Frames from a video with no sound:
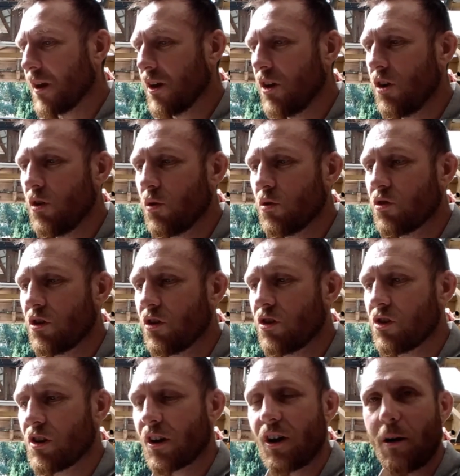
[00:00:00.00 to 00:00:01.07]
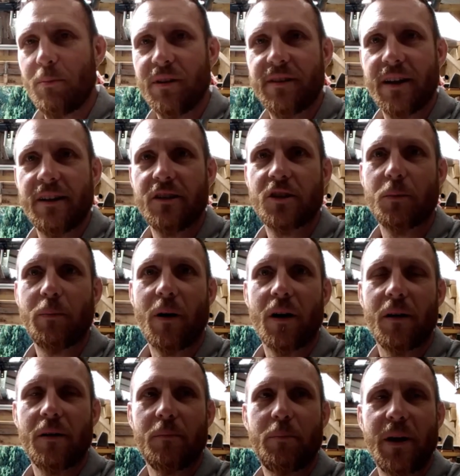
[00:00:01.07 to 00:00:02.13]
He used just a crappy tent to
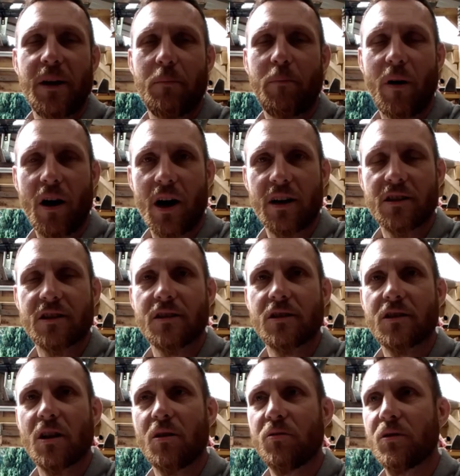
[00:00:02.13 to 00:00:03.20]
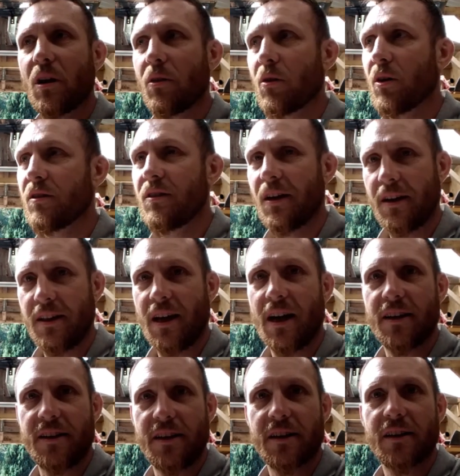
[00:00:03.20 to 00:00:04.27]
paint parts and stuff, and I thought I'd take the
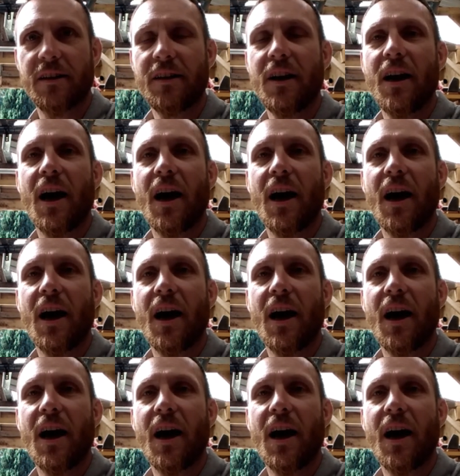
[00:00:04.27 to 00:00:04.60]
idea,